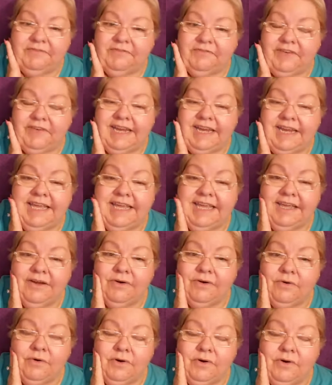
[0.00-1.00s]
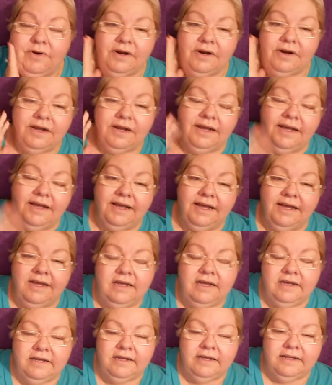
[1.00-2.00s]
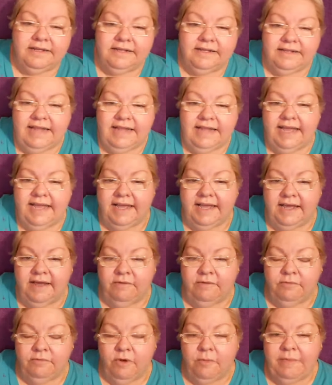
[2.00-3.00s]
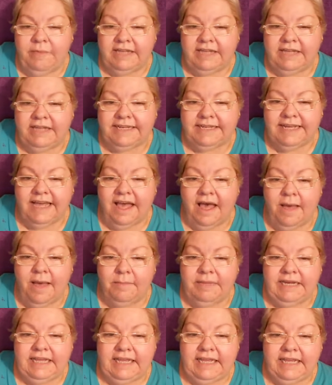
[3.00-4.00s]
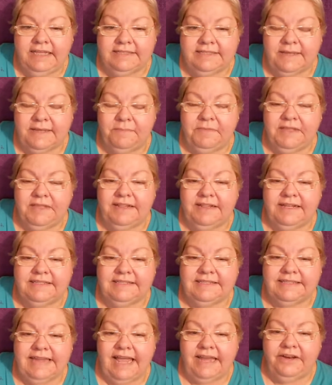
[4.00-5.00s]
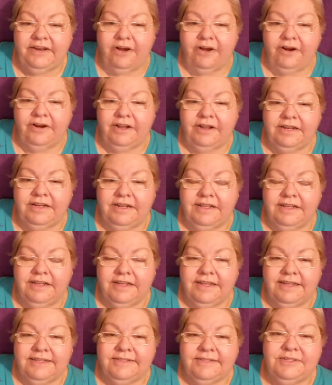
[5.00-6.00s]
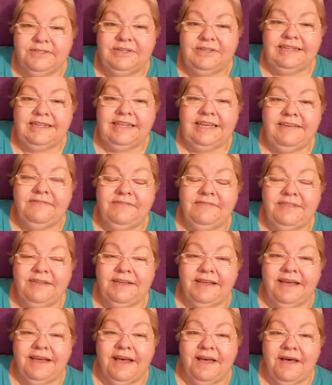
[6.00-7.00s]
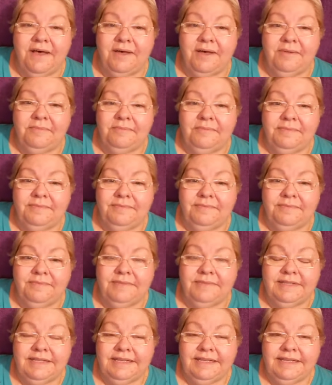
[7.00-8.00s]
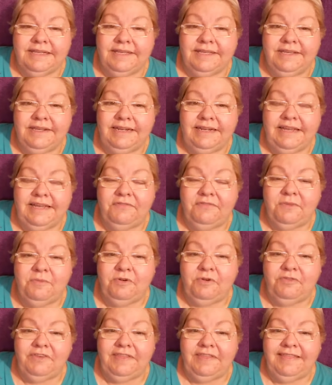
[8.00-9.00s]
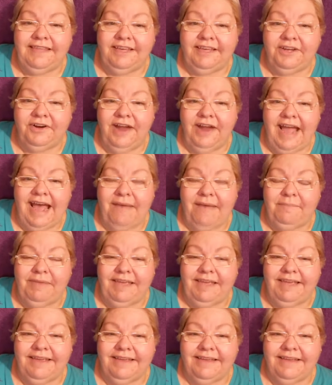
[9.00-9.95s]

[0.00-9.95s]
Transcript: funny or uh, like a romantic comedy, something that's lighthearted. So you leave the um, you leave the movie theater happy.